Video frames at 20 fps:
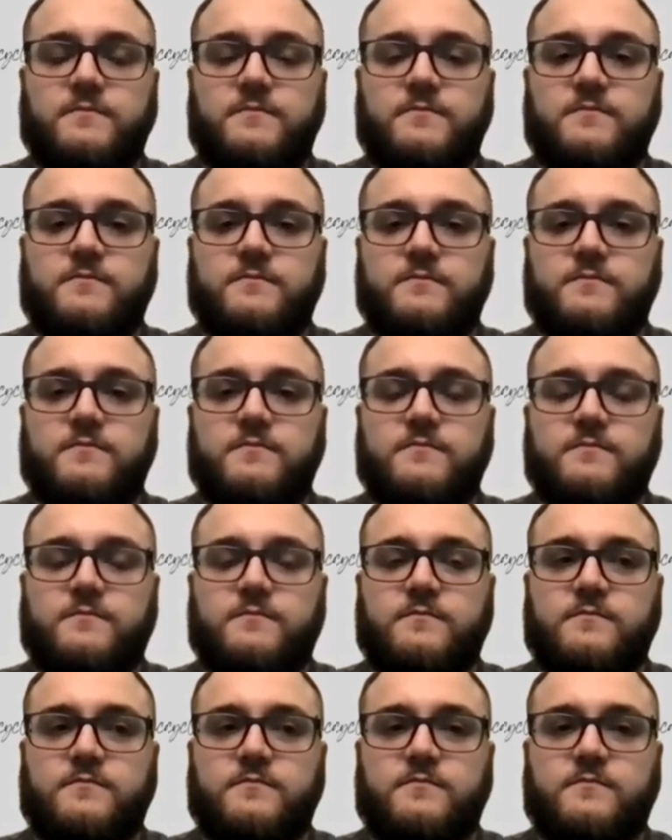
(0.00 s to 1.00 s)

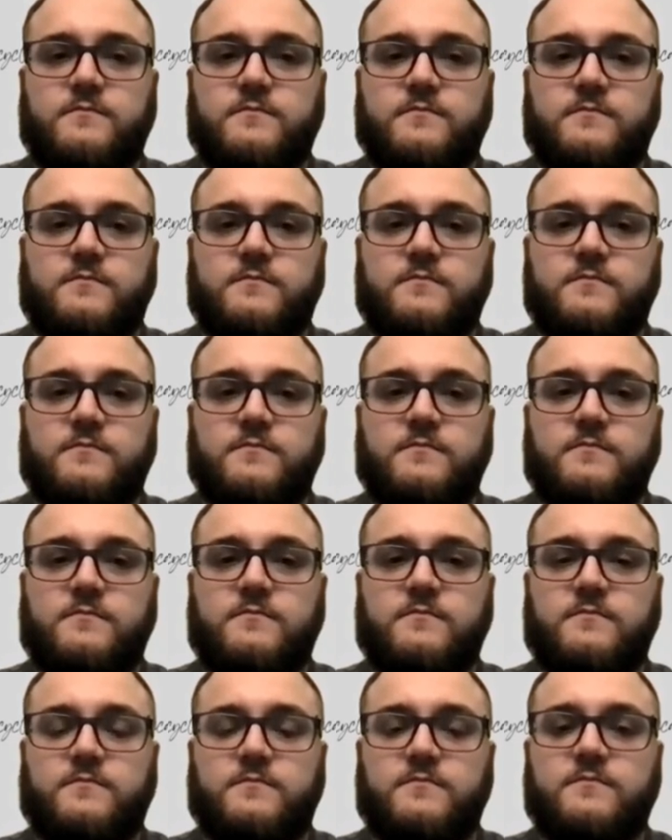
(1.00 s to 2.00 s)

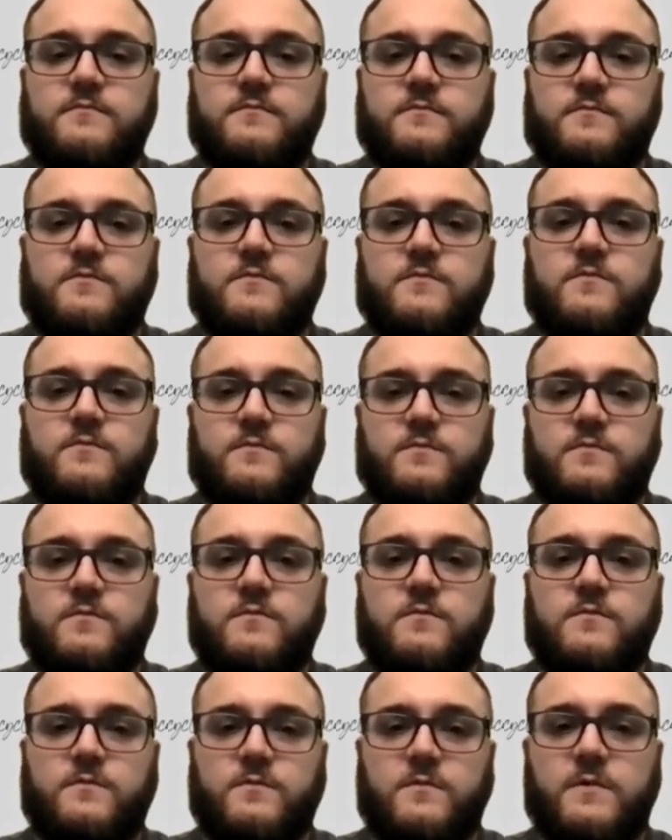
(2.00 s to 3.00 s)

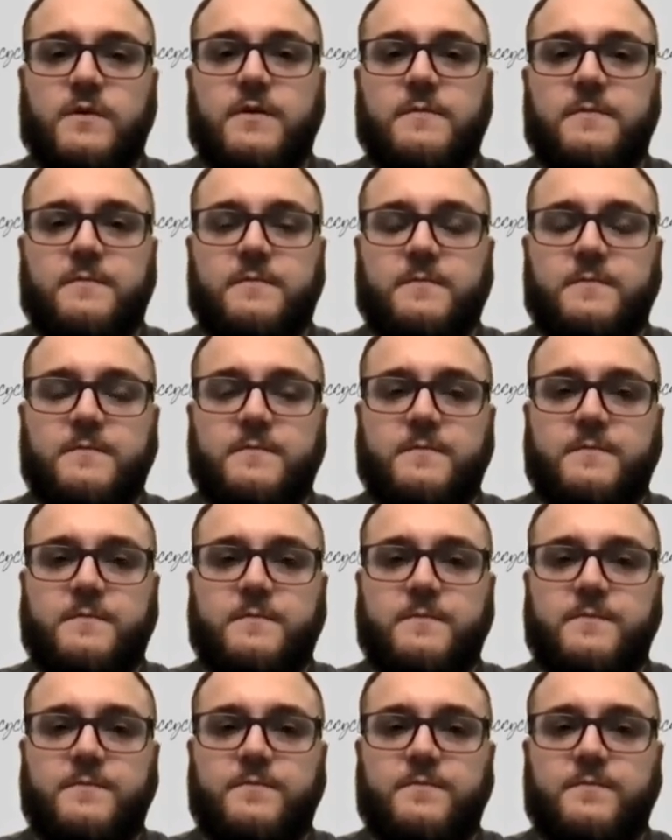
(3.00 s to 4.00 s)

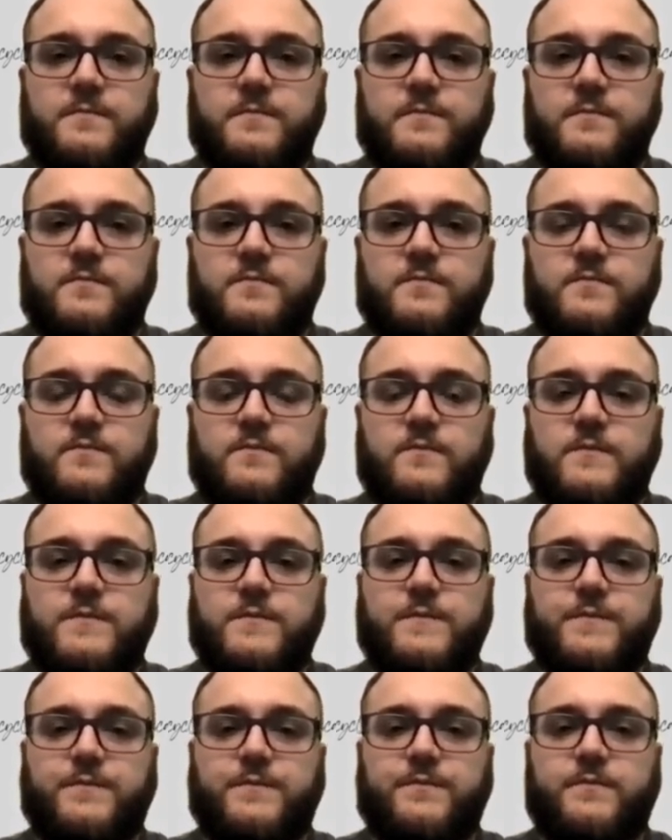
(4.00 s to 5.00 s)

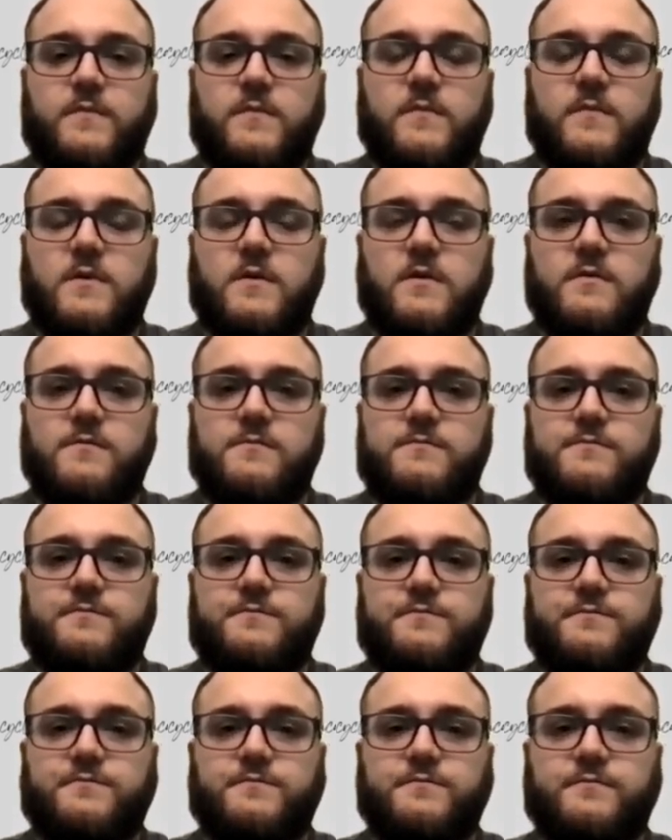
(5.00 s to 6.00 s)

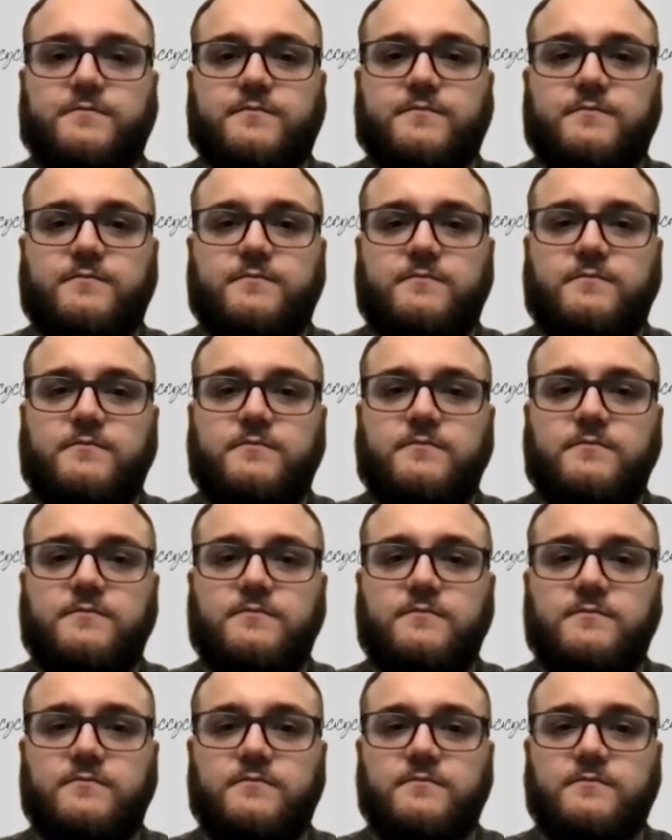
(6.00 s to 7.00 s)

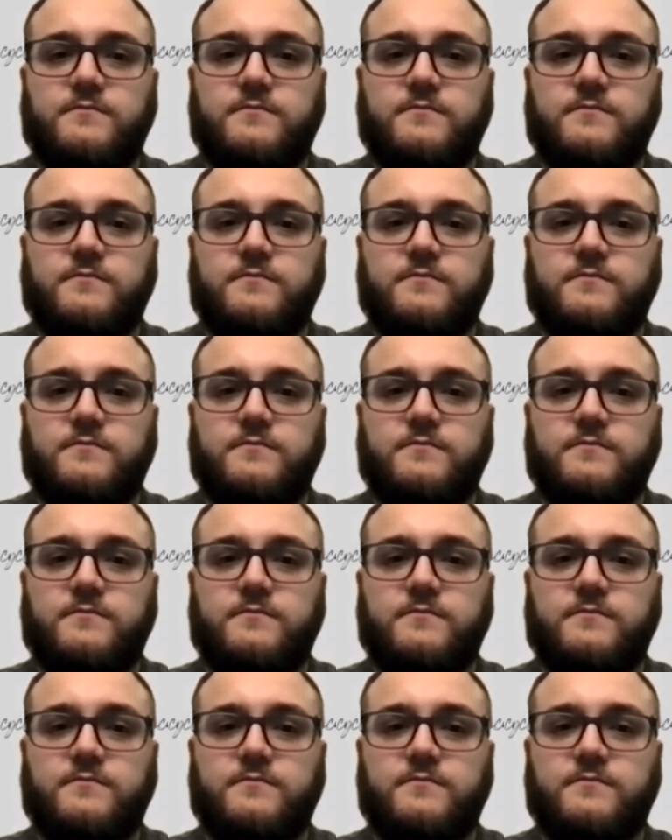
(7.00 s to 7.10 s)
No words are spoken by the person on screen.